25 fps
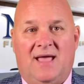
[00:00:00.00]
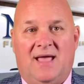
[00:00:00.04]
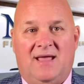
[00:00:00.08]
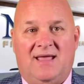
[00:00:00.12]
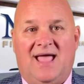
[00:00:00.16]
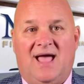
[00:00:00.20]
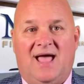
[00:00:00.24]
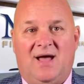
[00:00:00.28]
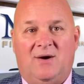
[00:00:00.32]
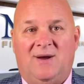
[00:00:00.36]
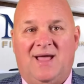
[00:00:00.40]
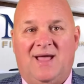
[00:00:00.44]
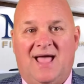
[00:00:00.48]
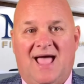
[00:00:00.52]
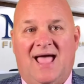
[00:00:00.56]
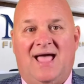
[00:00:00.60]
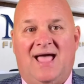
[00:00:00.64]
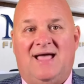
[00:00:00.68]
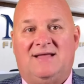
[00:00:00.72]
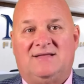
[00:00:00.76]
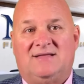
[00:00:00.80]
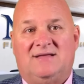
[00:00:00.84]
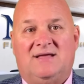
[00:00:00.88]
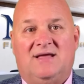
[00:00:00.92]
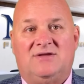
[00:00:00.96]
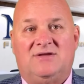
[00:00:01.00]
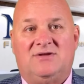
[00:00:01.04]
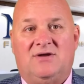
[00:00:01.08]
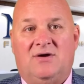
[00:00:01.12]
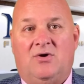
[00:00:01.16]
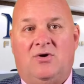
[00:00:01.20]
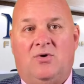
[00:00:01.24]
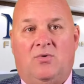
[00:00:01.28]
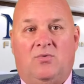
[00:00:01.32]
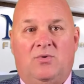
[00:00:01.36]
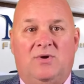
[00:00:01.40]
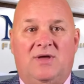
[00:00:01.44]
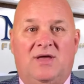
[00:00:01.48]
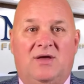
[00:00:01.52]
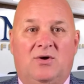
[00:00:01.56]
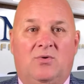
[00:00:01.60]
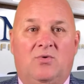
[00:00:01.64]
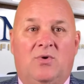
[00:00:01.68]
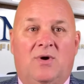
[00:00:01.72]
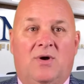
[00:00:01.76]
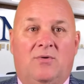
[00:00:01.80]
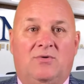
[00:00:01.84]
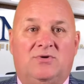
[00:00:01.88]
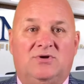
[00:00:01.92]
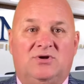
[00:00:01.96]
Now, as this annuity
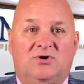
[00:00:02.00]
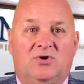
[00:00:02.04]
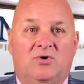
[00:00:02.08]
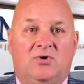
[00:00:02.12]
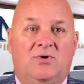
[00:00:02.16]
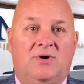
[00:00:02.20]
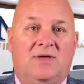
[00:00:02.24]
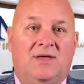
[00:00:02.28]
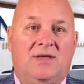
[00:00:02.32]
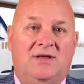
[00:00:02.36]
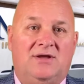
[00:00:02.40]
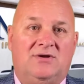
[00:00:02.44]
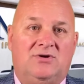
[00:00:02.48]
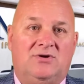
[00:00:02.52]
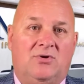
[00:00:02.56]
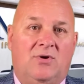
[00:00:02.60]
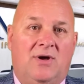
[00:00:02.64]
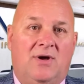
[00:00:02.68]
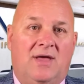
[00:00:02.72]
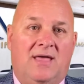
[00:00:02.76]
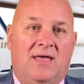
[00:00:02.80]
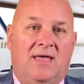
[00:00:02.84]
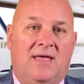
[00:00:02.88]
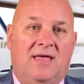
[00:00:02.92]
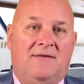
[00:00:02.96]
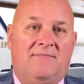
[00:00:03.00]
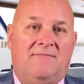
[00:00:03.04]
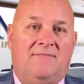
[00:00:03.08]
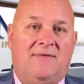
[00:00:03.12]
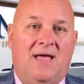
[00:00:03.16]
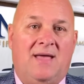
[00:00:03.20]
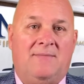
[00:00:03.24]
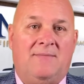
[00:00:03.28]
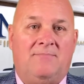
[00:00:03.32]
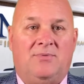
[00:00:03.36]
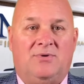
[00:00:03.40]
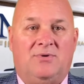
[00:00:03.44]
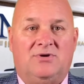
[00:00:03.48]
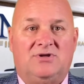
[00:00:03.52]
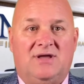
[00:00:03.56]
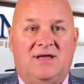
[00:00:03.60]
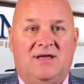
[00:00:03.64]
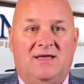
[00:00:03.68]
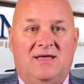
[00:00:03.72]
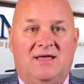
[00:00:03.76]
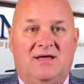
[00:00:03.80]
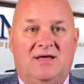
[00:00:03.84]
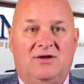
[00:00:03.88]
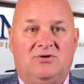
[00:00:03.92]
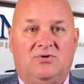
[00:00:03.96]
grows, currently it's crediting
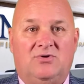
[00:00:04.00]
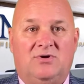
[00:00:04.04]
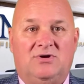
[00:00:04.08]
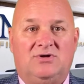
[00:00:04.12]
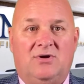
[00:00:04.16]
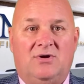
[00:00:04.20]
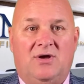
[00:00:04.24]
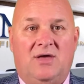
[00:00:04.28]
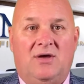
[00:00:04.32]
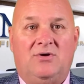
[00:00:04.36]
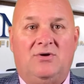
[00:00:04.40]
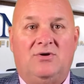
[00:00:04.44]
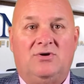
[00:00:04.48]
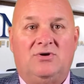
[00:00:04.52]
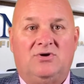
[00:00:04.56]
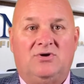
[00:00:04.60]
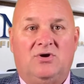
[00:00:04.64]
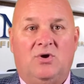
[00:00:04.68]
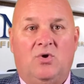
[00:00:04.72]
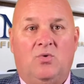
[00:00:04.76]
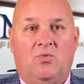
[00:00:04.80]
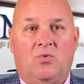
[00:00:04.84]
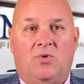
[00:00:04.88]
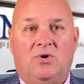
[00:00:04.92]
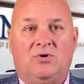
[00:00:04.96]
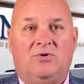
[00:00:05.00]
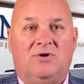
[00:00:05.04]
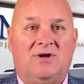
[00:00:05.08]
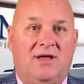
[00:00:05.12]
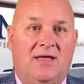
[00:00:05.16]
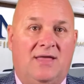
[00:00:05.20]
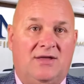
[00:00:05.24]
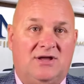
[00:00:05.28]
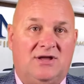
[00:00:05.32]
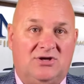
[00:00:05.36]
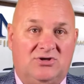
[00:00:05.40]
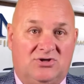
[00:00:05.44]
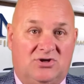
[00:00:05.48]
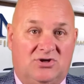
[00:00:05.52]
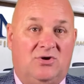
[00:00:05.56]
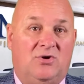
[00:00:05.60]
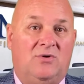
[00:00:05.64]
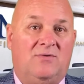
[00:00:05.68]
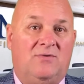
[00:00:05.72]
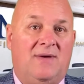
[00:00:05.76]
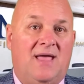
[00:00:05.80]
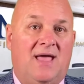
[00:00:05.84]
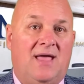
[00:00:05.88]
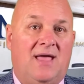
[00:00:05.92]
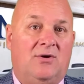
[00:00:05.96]
5% interest, so will the
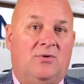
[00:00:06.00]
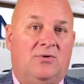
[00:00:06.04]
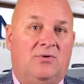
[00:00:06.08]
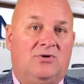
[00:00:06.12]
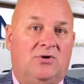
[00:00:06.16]
additional value.